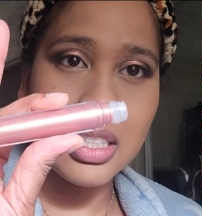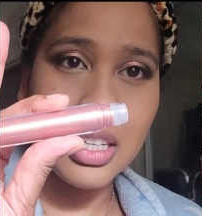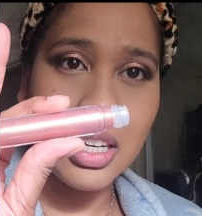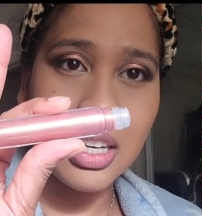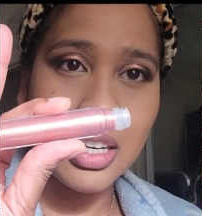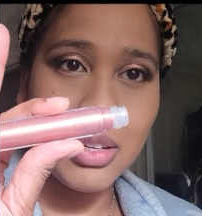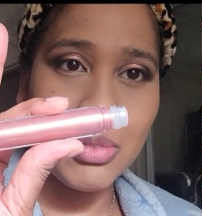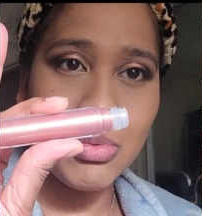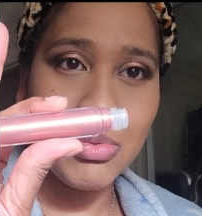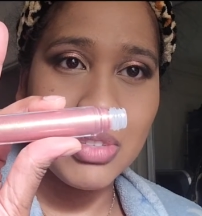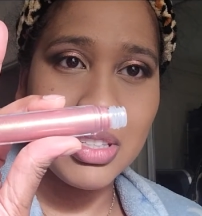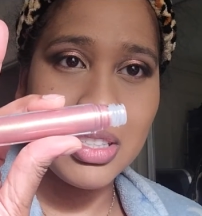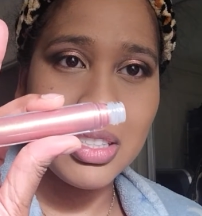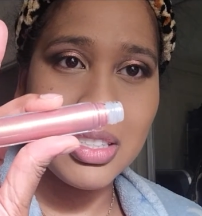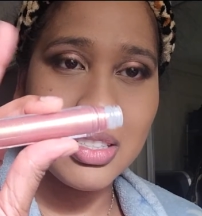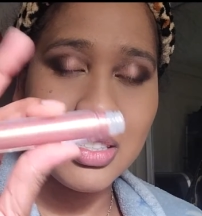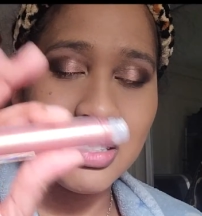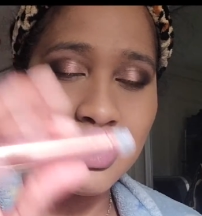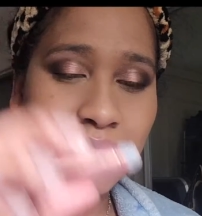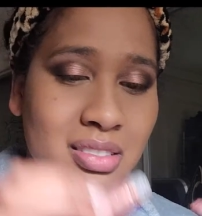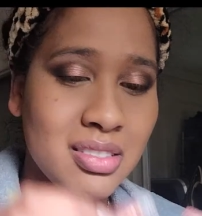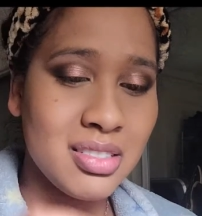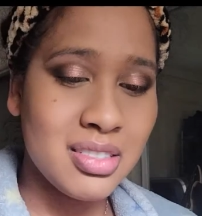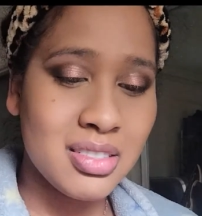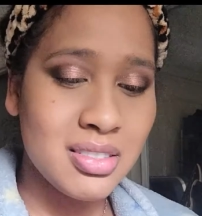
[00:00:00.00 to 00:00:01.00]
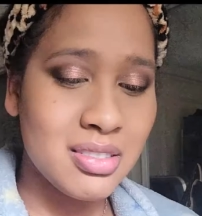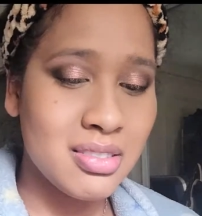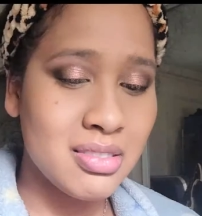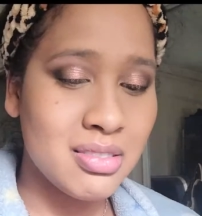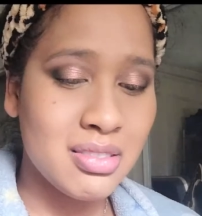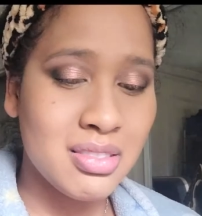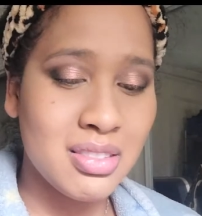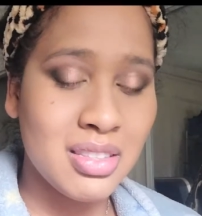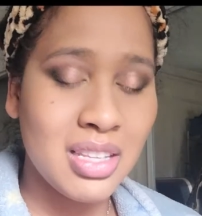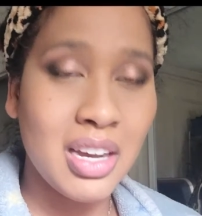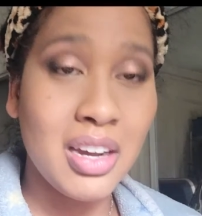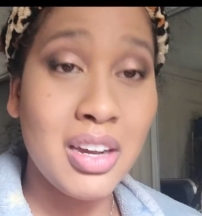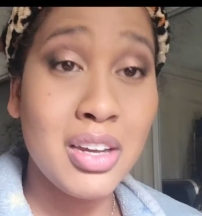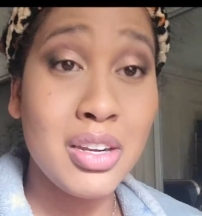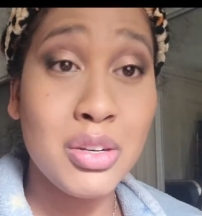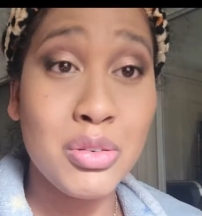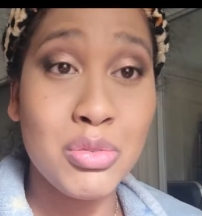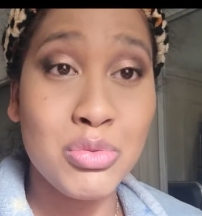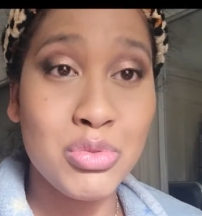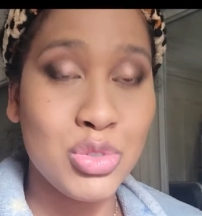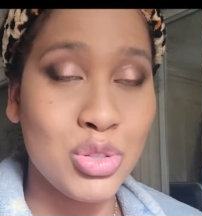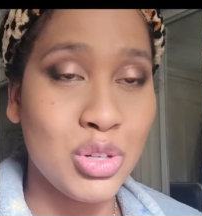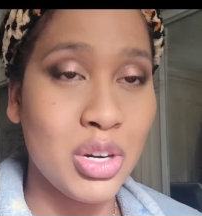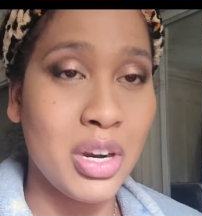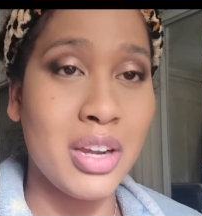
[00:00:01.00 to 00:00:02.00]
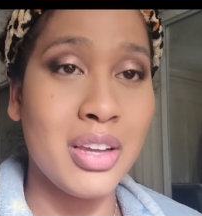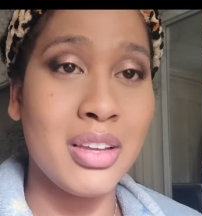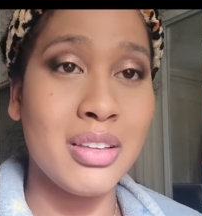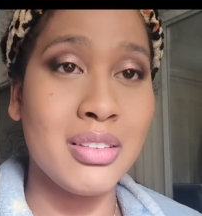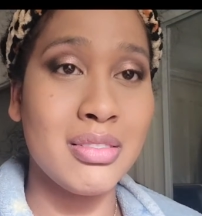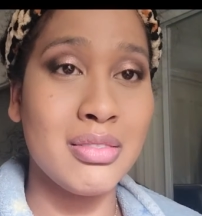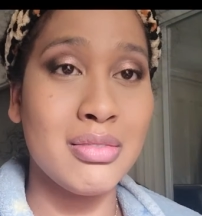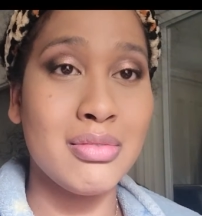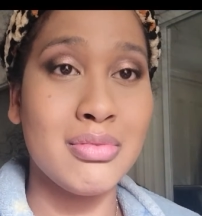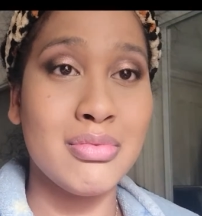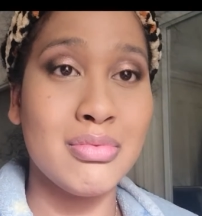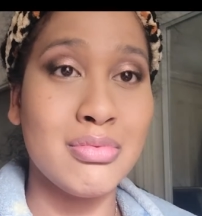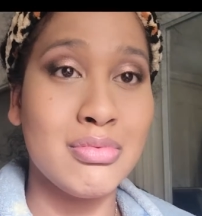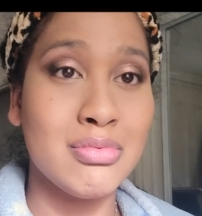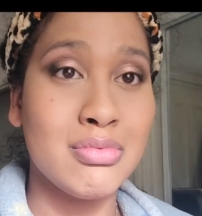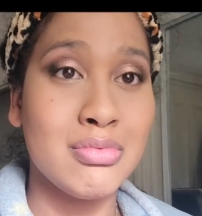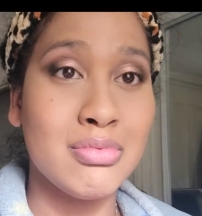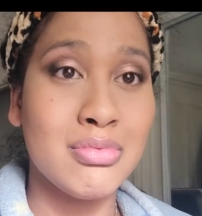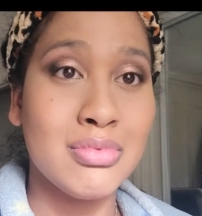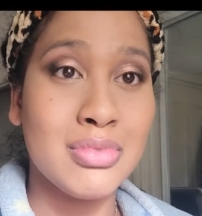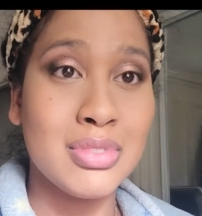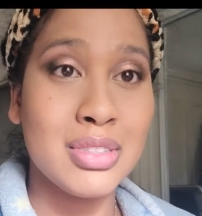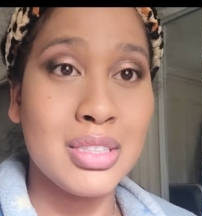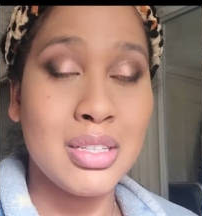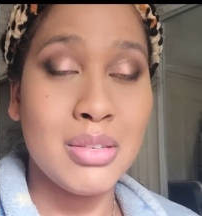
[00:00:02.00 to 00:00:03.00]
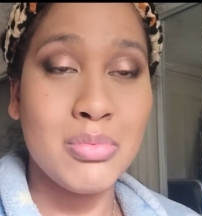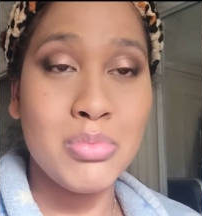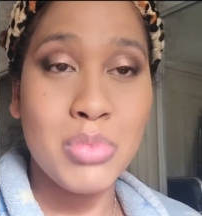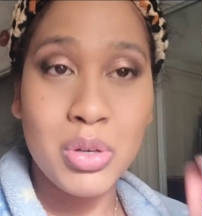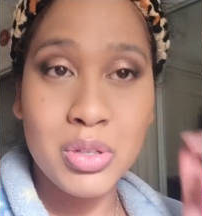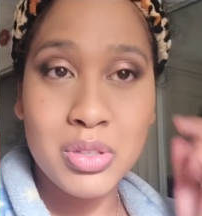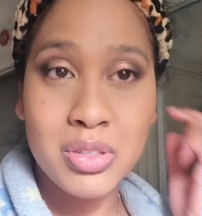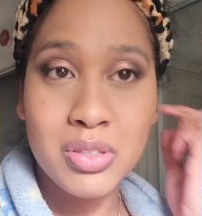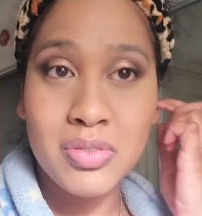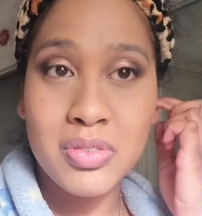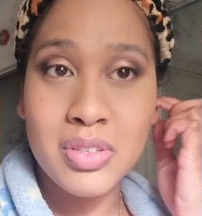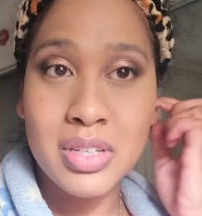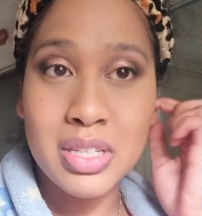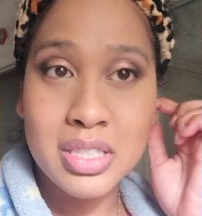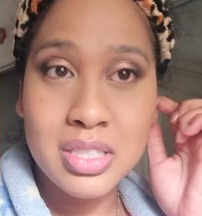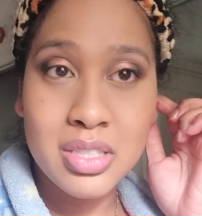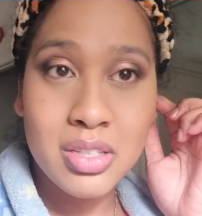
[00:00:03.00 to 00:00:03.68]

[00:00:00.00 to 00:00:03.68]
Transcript: type. It's just, I'm gonna try both of it.